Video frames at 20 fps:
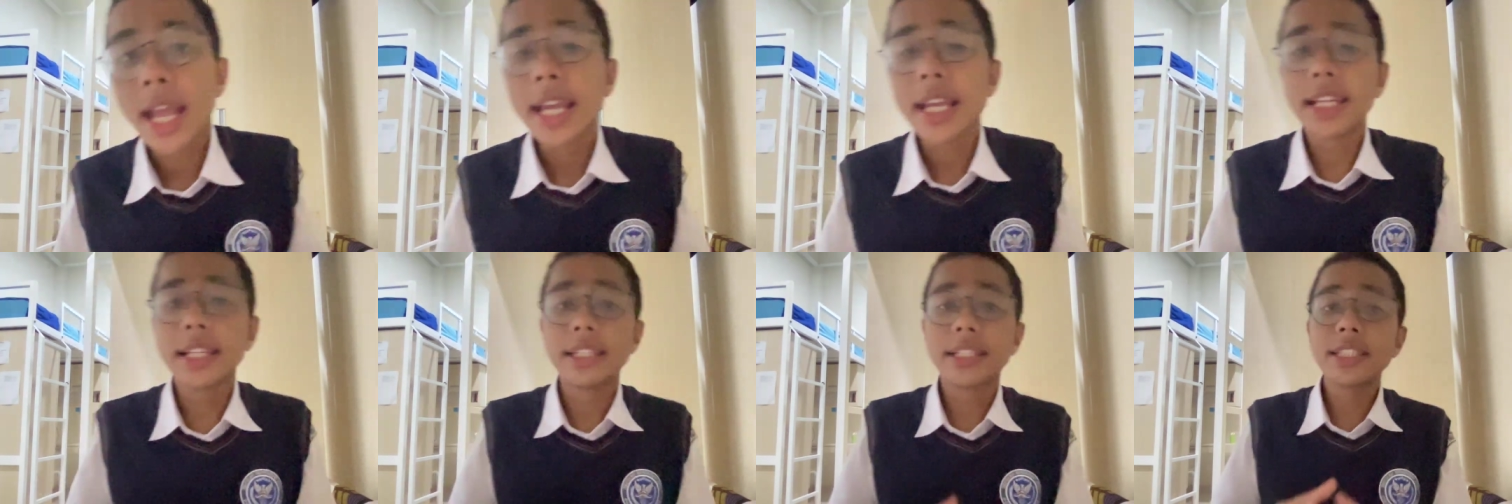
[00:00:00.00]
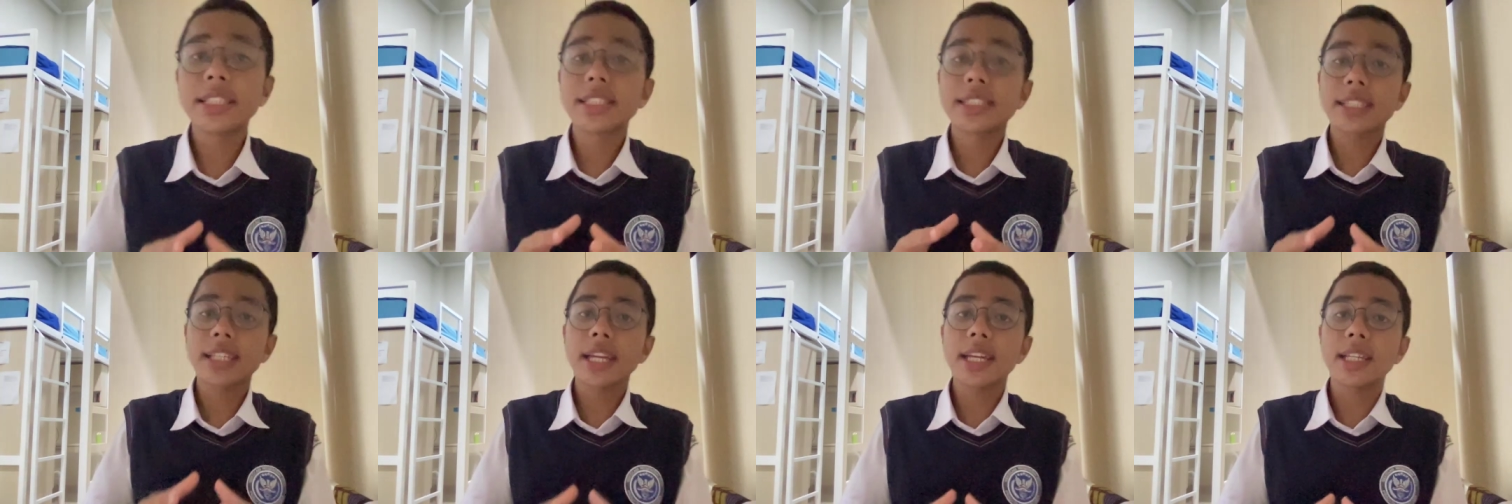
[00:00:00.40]
In
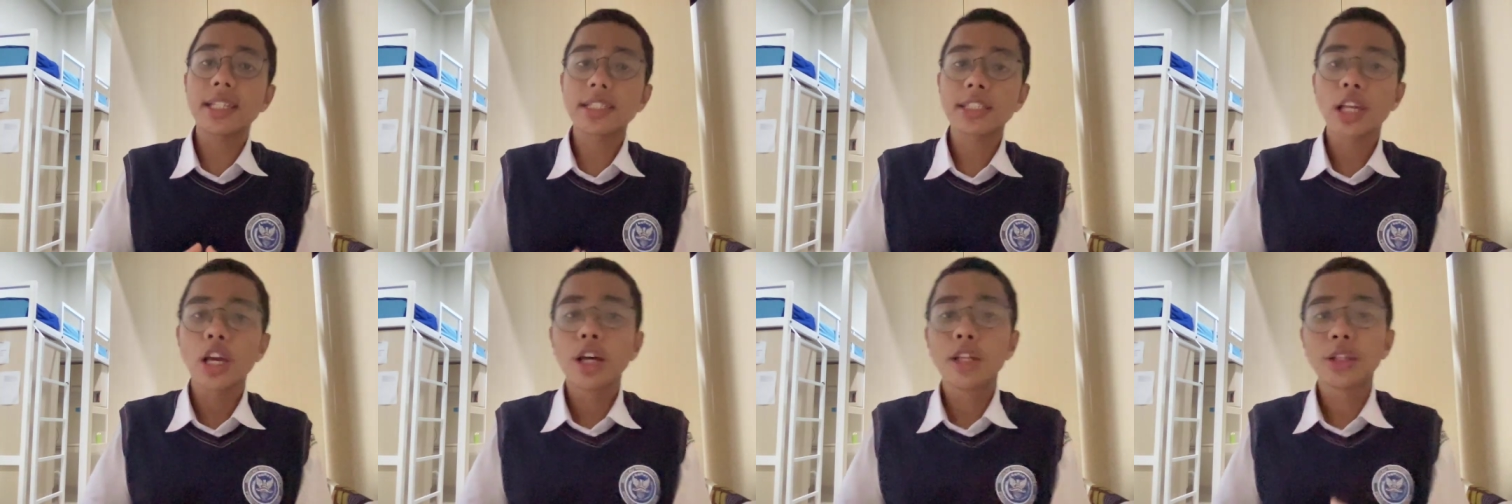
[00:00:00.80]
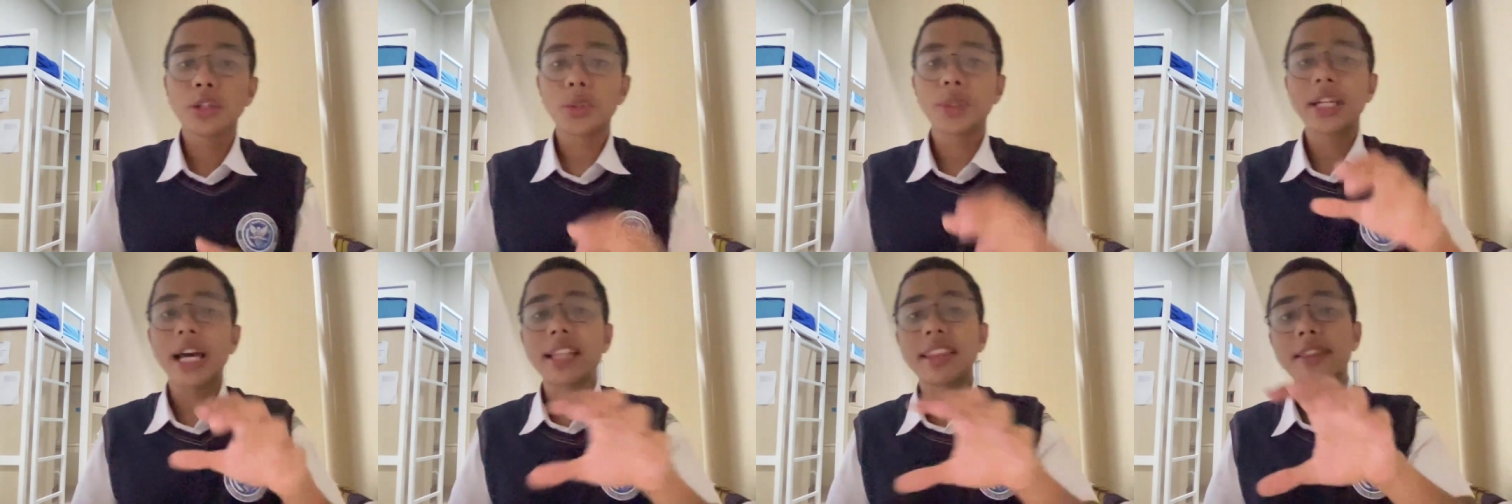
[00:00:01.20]
this case, to
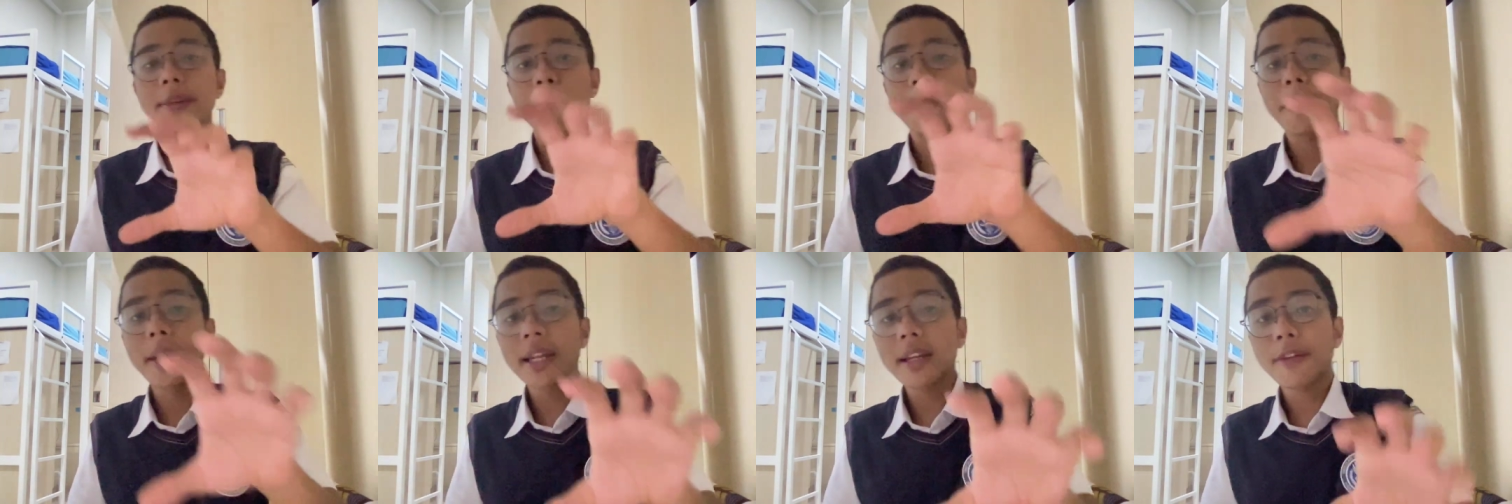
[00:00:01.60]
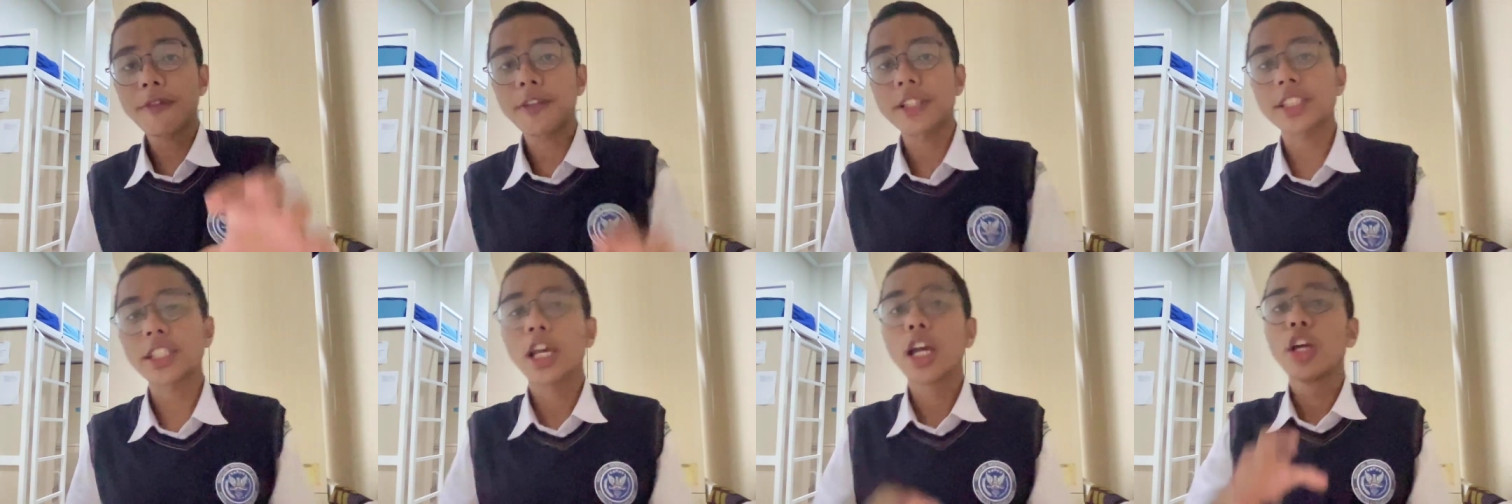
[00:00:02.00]
get the
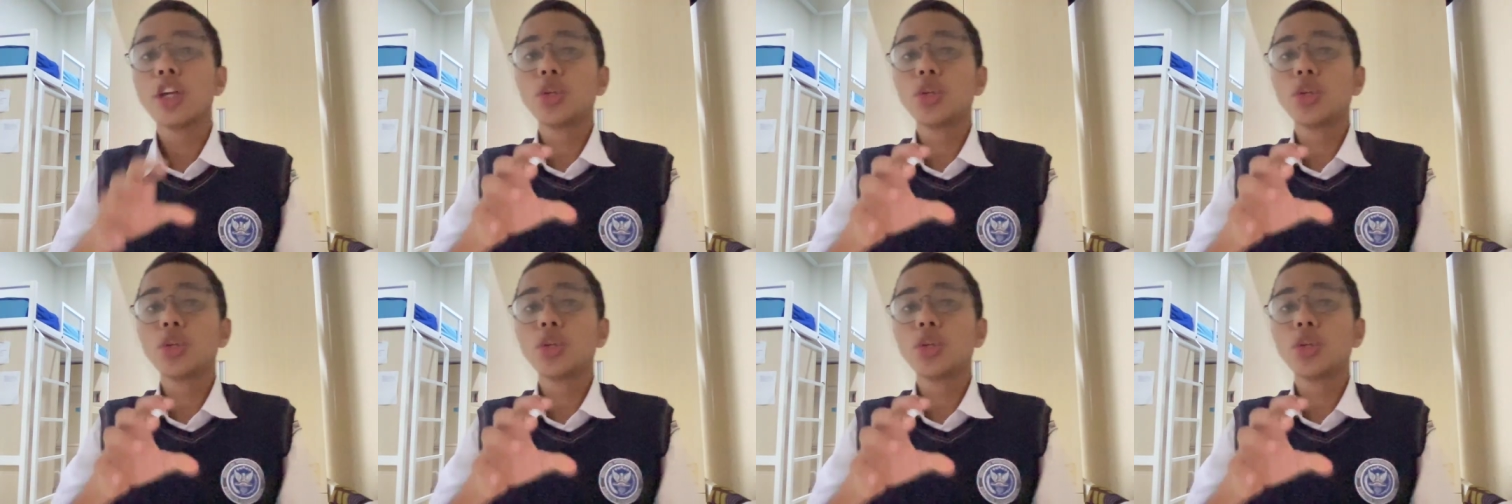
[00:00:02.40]
benefits,